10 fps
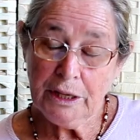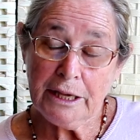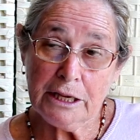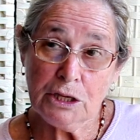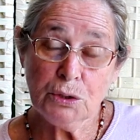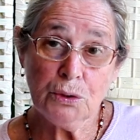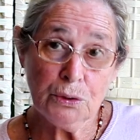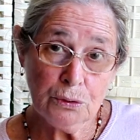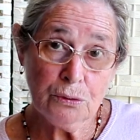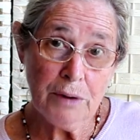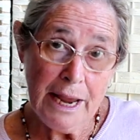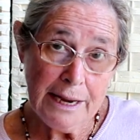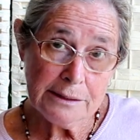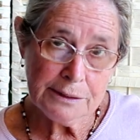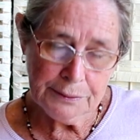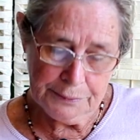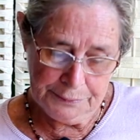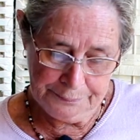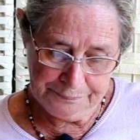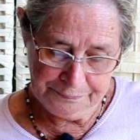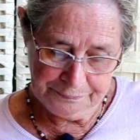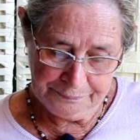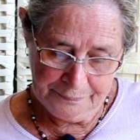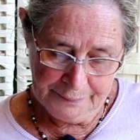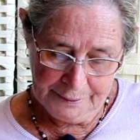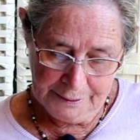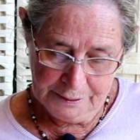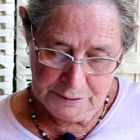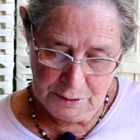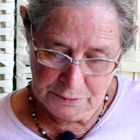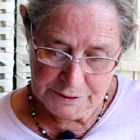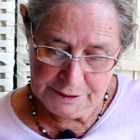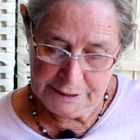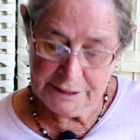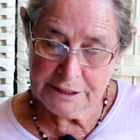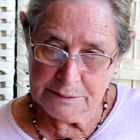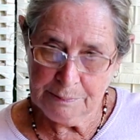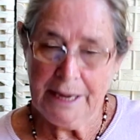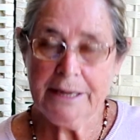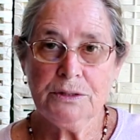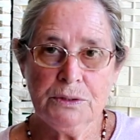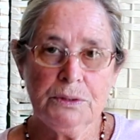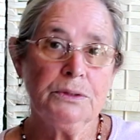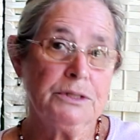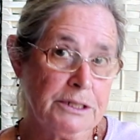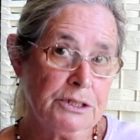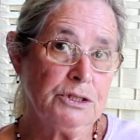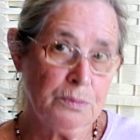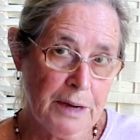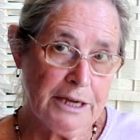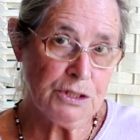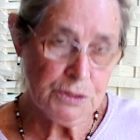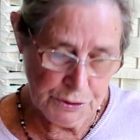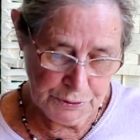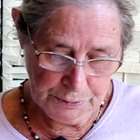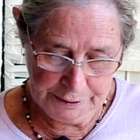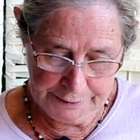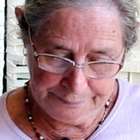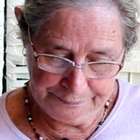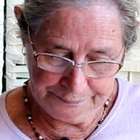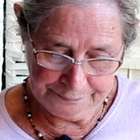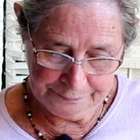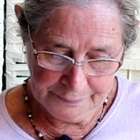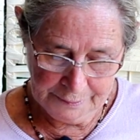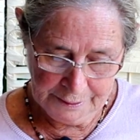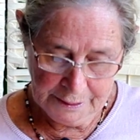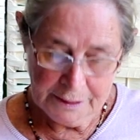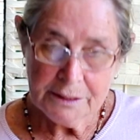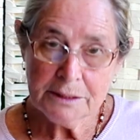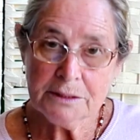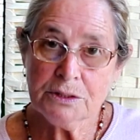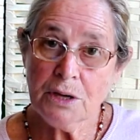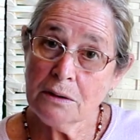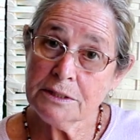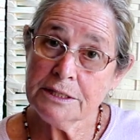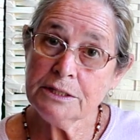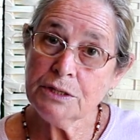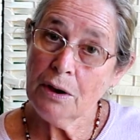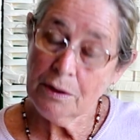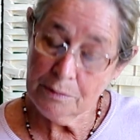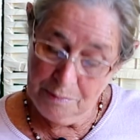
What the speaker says: he could grant her. Tulsi explained her situation to him. Tulsi told